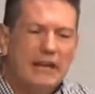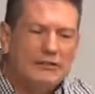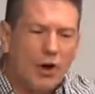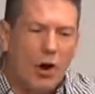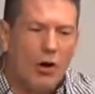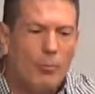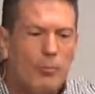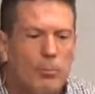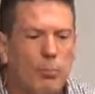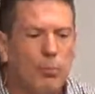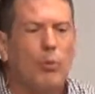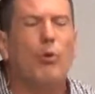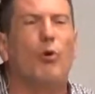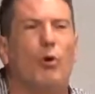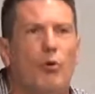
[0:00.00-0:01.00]
it's our
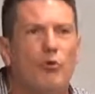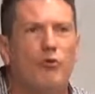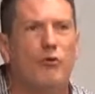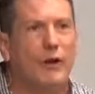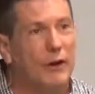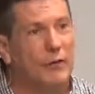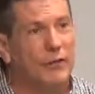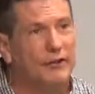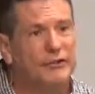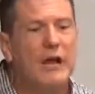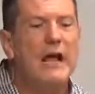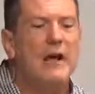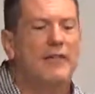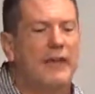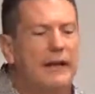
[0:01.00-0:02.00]
proof, hear this,
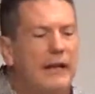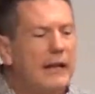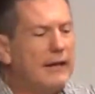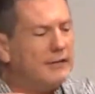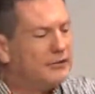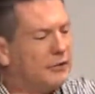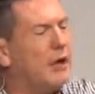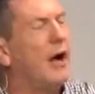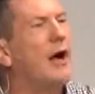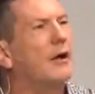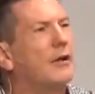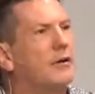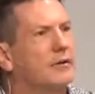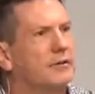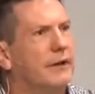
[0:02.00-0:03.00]
that He has
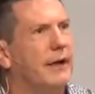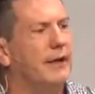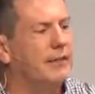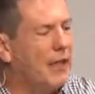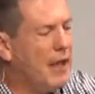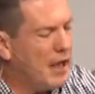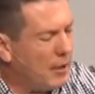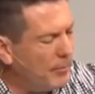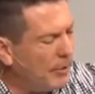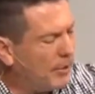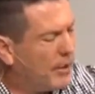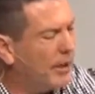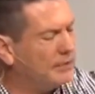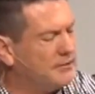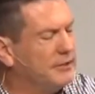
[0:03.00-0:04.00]
conquered death. And
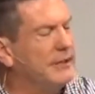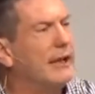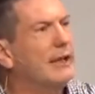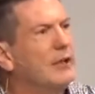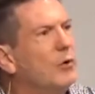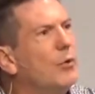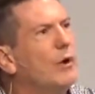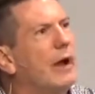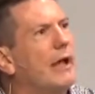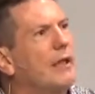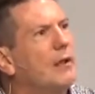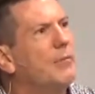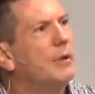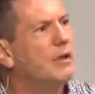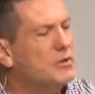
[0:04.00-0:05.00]
because of that, you and I
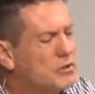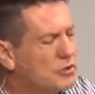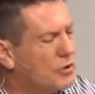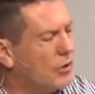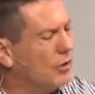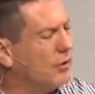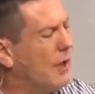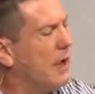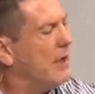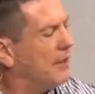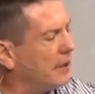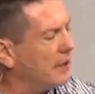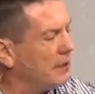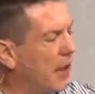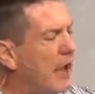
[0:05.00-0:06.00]
can be assured
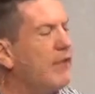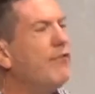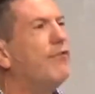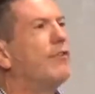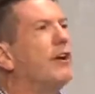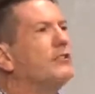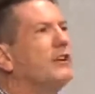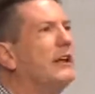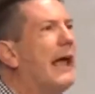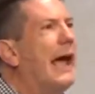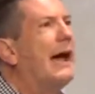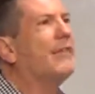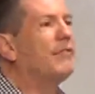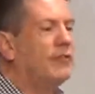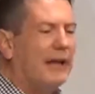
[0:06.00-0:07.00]
that life doesn't
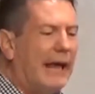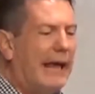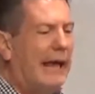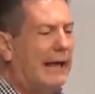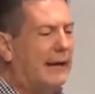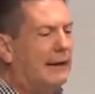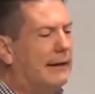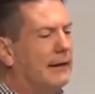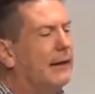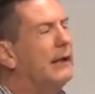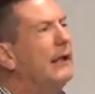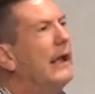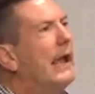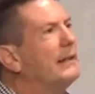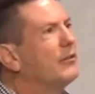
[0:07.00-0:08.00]
have to end
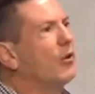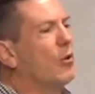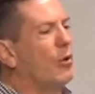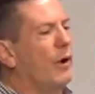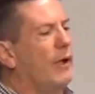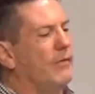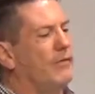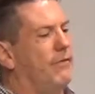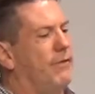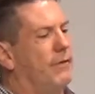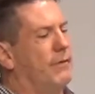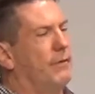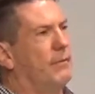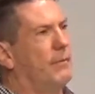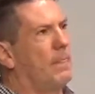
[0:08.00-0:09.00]
at the grave.
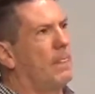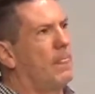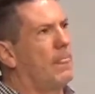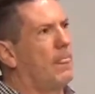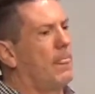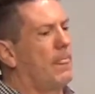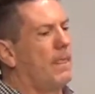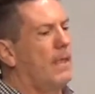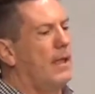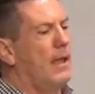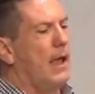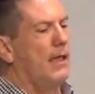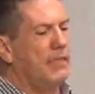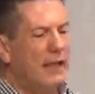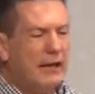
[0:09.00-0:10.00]

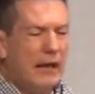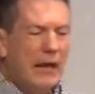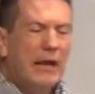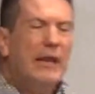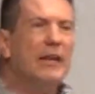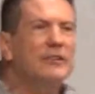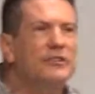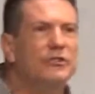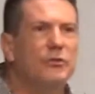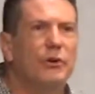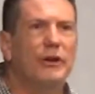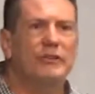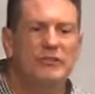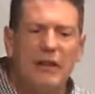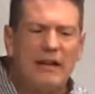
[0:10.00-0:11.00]
And that
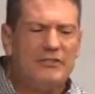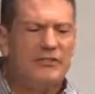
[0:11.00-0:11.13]
history is not